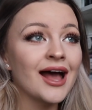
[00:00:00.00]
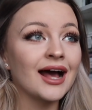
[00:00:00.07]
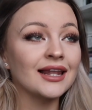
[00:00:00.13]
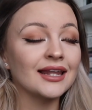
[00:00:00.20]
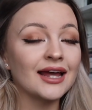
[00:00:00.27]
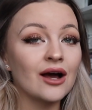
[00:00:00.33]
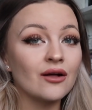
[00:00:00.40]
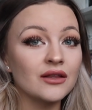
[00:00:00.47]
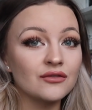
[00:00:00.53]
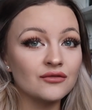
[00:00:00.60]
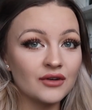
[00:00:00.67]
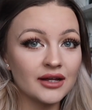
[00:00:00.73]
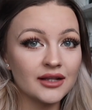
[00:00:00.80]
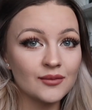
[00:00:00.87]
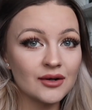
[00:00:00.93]
and like how they
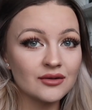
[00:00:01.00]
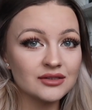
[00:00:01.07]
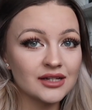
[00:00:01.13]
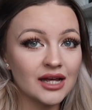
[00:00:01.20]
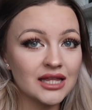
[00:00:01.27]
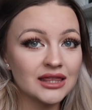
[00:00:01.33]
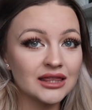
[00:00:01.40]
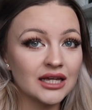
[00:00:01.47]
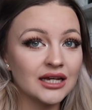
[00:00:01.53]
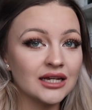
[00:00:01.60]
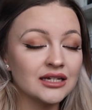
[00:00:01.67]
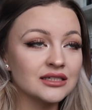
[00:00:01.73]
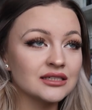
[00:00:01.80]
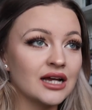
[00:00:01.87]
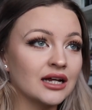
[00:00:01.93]
feel about certain
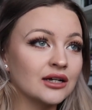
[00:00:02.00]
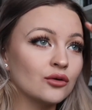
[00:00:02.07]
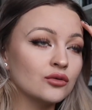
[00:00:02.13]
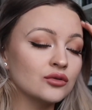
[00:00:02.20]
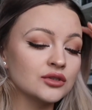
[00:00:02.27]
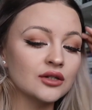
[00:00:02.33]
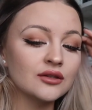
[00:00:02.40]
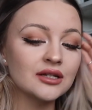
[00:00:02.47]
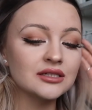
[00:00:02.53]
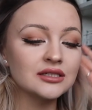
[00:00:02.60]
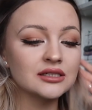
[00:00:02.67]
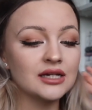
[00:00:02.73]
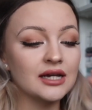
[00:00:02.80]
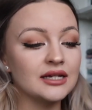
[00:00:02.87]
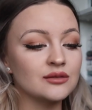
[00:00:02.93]
things and also this
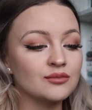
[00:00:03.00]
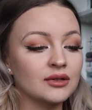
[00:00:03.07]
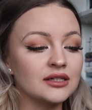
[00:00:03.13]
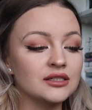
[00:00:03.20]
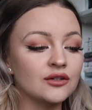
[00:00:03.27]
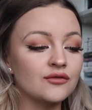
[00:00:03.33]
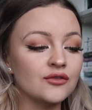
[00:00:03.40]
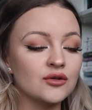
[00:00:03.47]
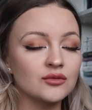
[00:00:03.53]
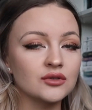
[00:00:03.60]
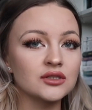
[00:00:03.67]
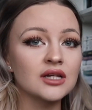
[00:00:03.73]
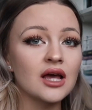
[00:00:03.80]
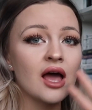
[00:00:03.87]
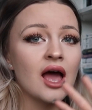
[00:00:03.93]
takes place a few
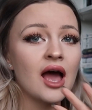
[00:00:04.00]
months